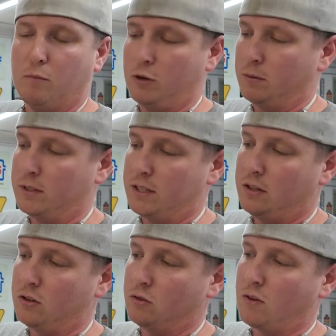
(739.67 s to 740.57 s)
your
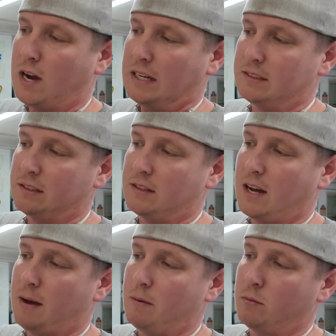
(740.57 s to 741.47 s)
material rise to the
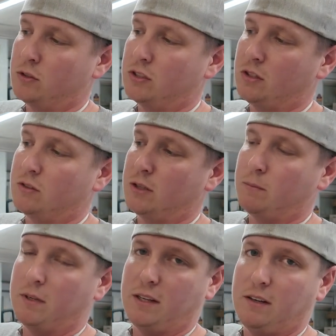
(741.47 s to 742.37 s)
top, and once it goes
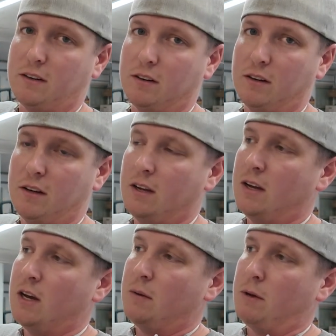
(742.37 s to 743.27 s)
up in here,
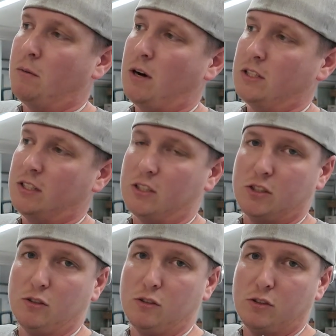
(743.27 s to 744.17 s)
be watching. As
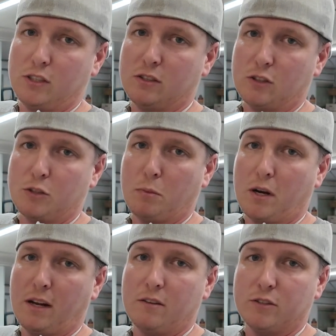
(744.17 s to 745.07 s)
soon as you see it start
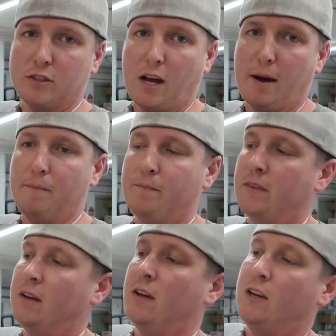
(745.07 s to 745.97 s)
spraying out, stop.
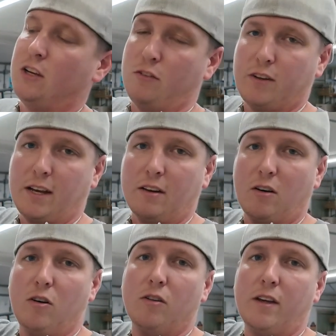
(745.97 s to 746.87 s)
You've taken
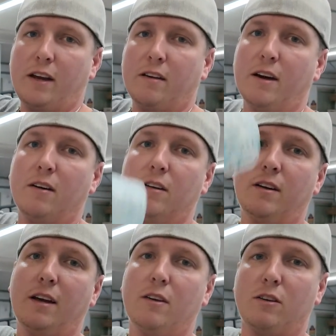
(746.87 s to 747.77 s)
all the air out, and
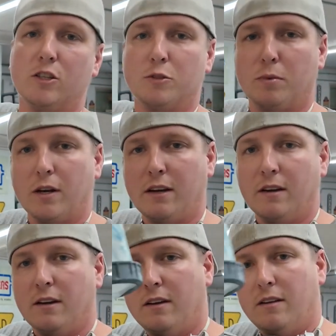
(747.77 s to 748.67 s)
now you can spray
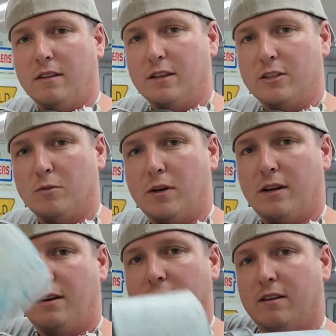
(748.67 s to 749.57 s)
this
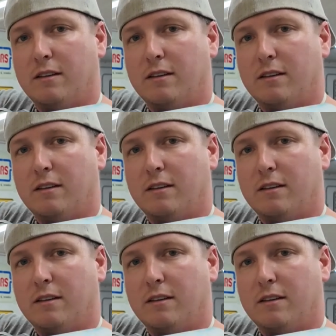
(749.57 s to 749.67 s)
way,